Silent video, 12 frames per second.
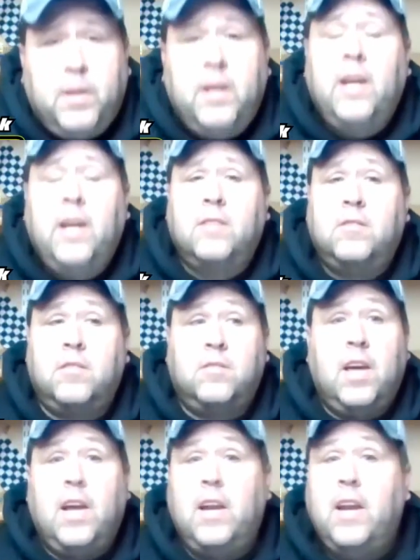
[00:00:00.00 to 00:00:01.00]
but needless to
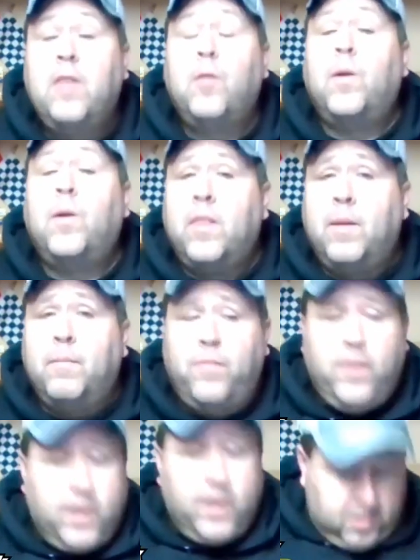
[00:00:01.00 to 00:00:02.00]
say, neither one of them
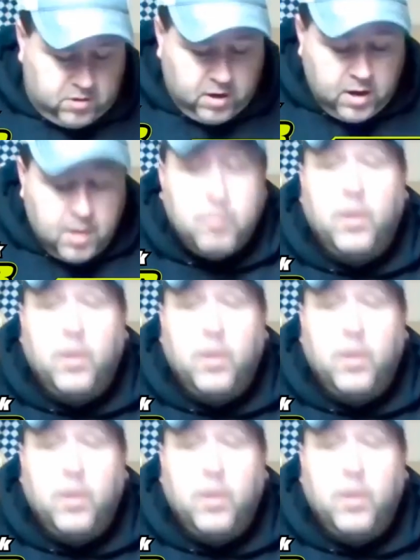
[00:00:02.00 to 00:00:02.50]
finished.